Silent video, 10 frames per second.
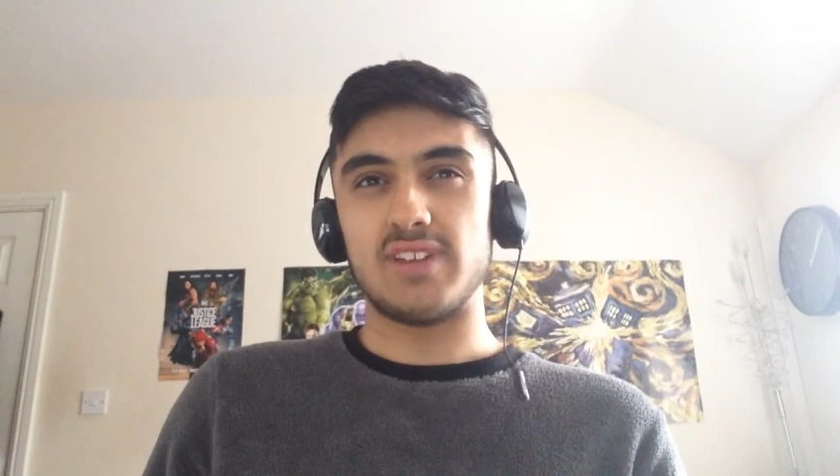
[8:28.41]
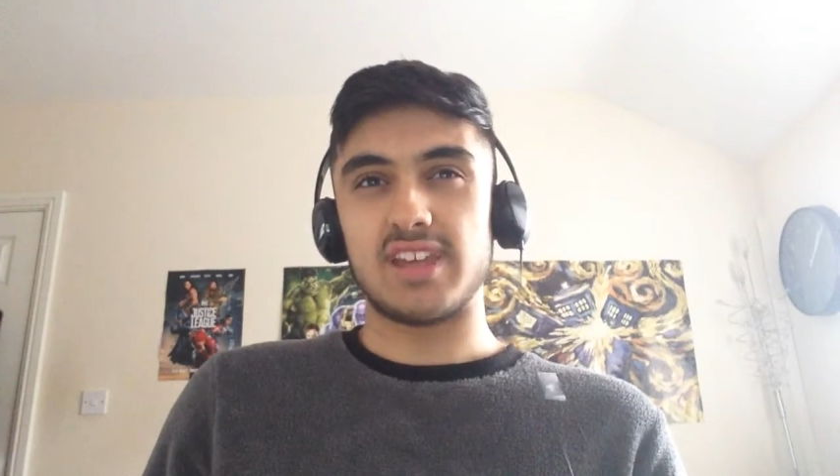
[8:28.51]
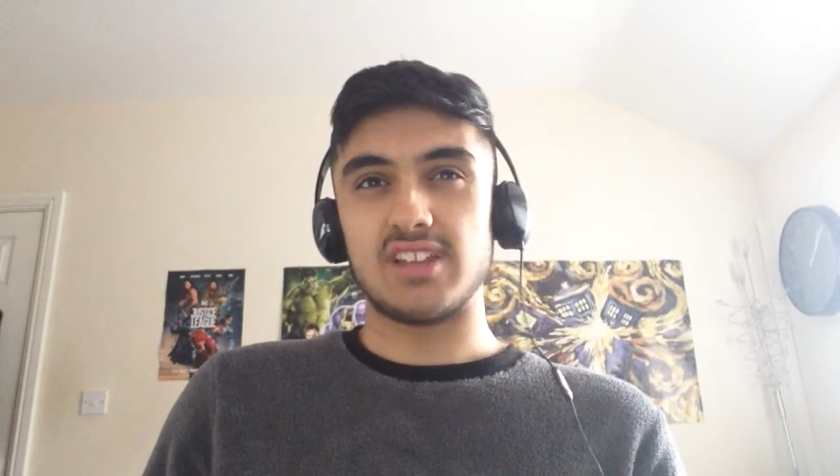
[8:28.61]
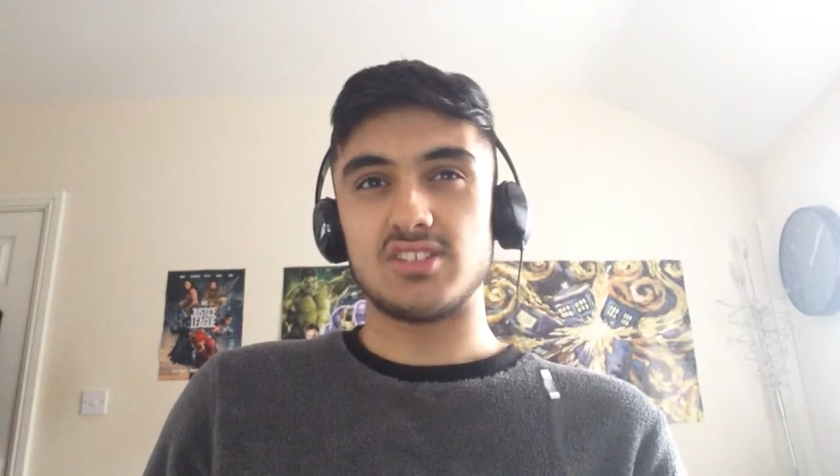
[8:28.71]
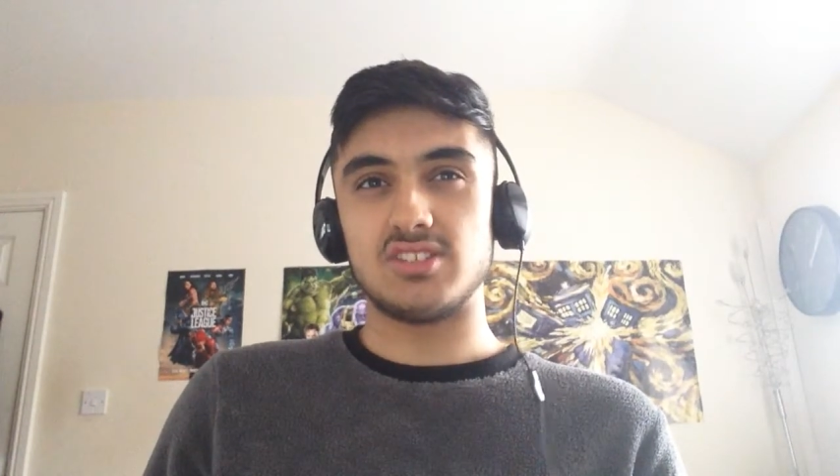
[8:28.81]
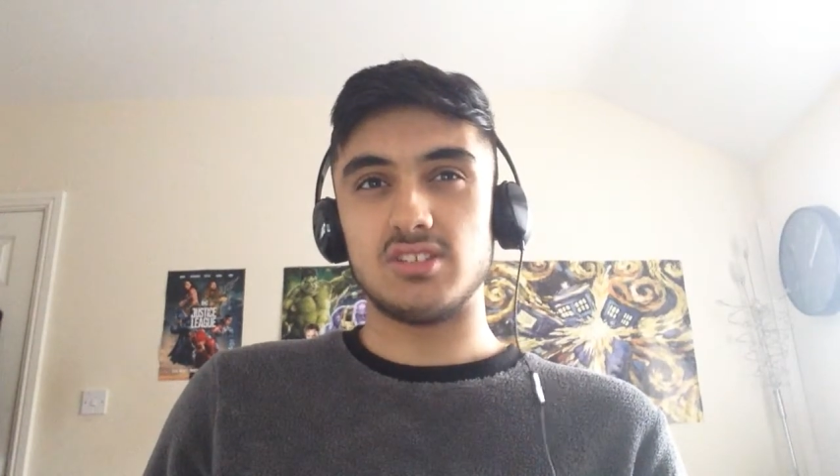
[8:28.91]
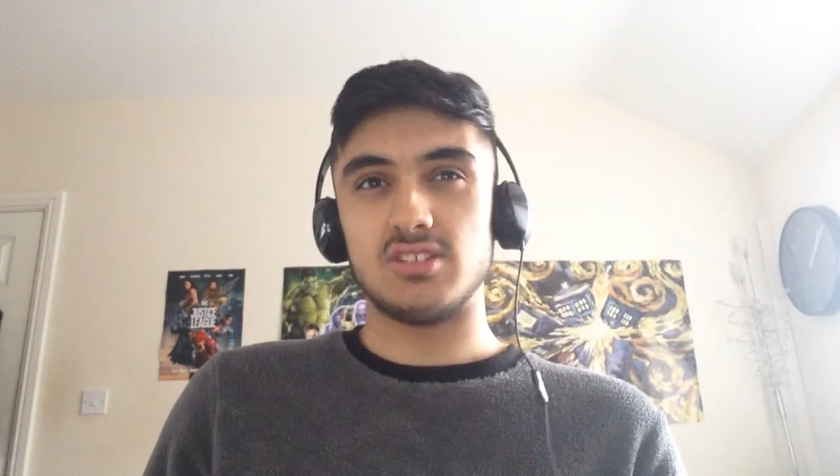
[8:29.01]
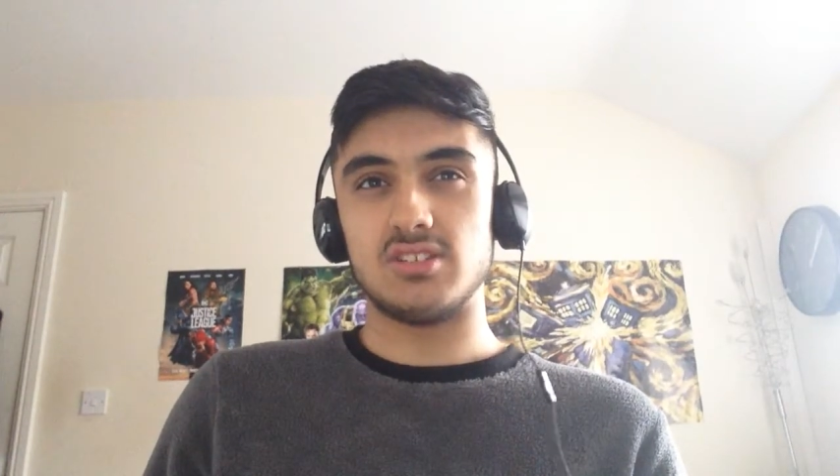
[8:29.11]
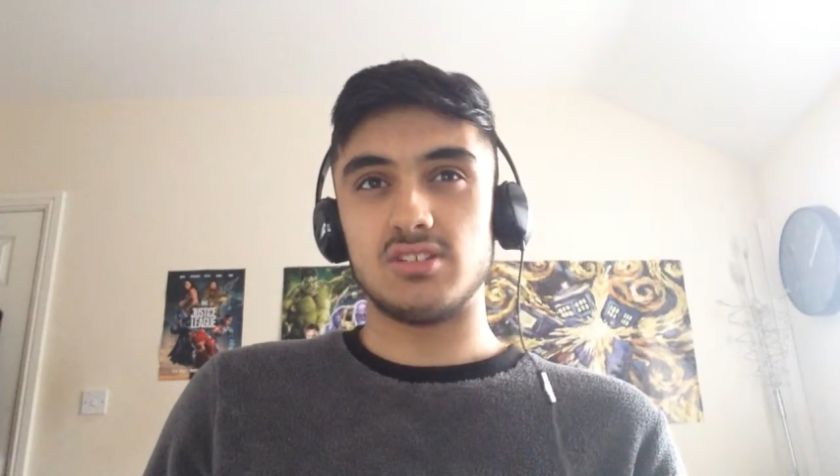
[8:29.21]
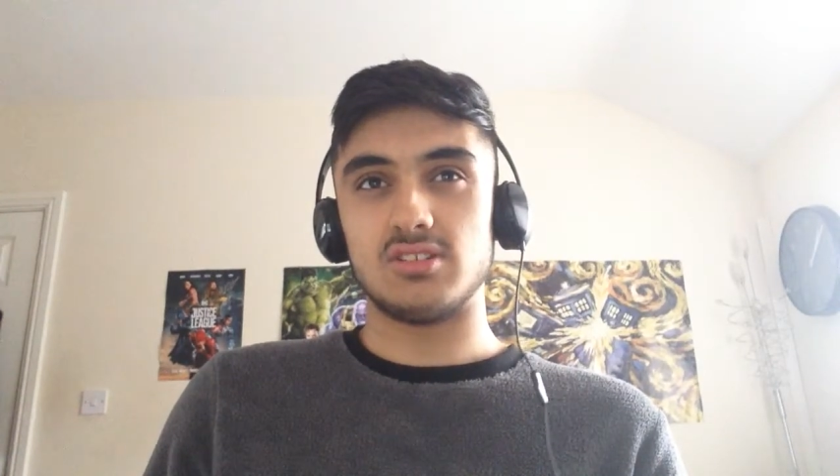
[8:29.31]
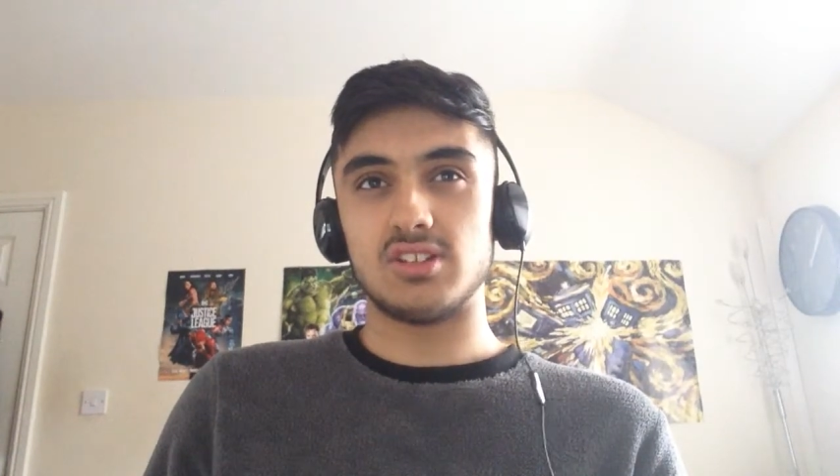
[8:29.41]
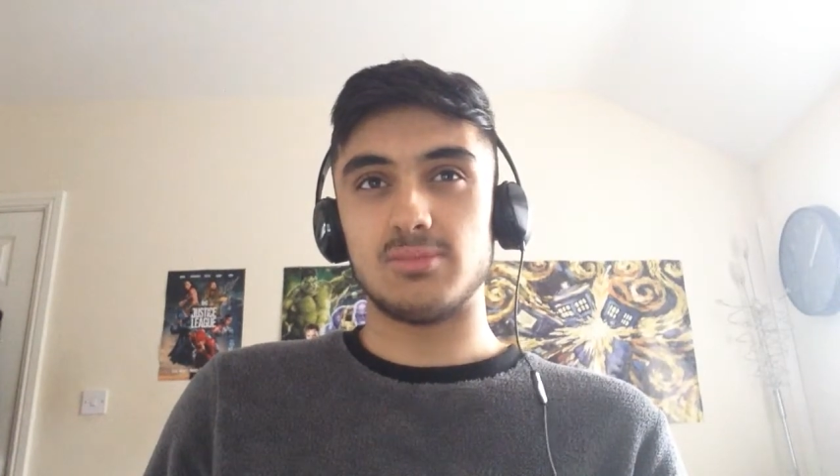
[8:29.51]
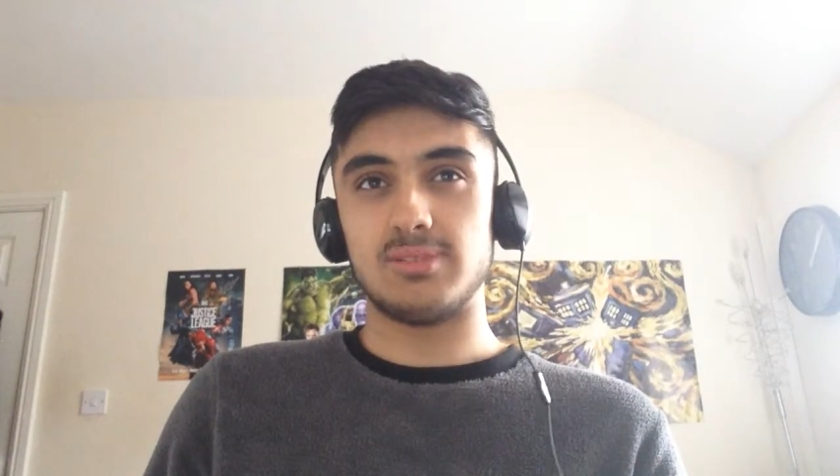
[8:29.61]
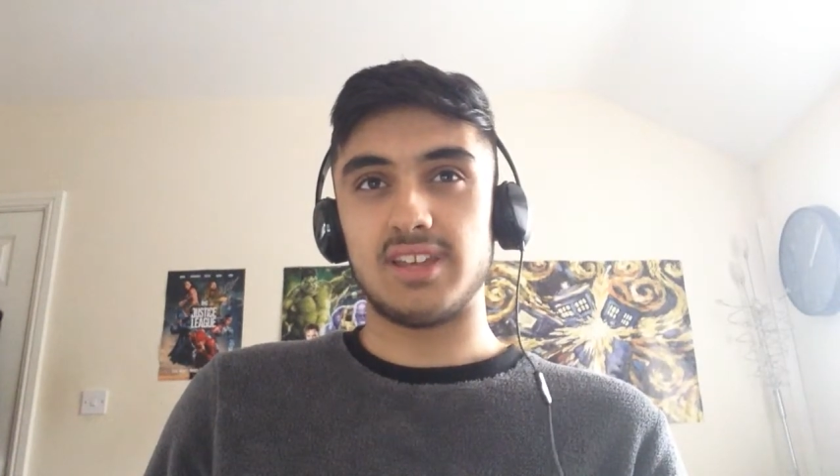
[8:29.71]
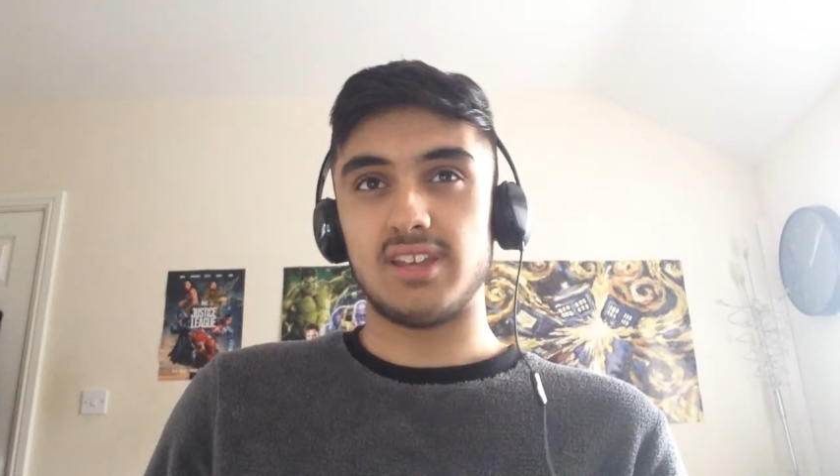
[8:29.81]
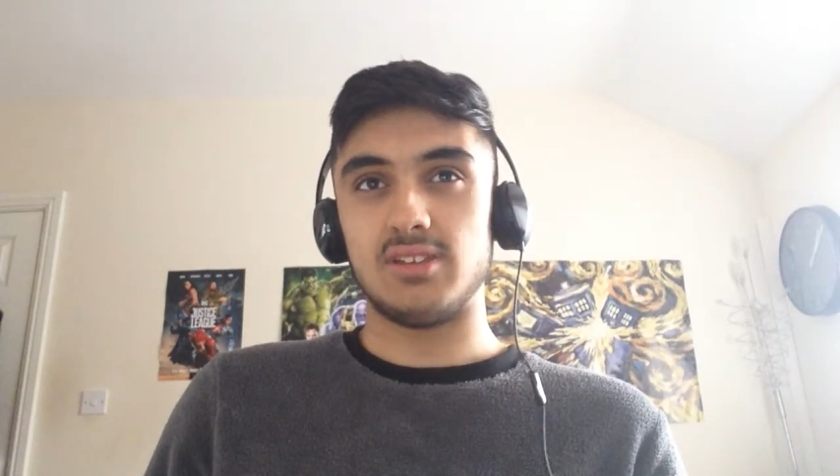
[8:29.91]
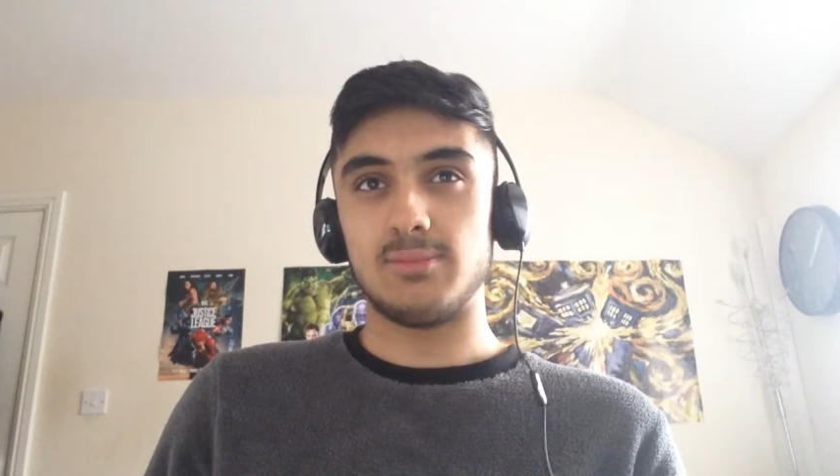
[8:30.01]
against the type of play,